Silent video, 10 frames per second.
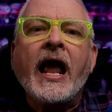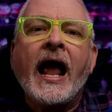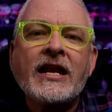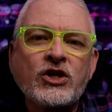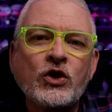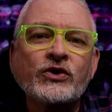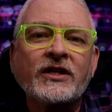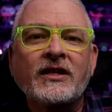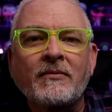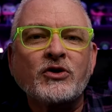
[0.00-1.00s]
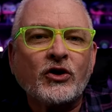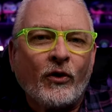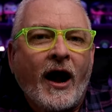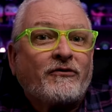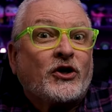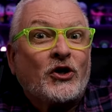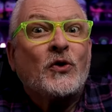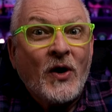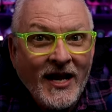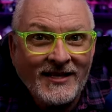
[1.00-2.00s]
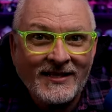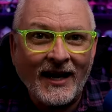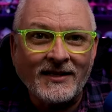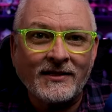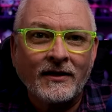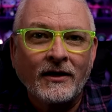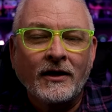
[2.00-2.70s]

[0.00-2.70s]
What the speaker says: and using them to craft Q insights,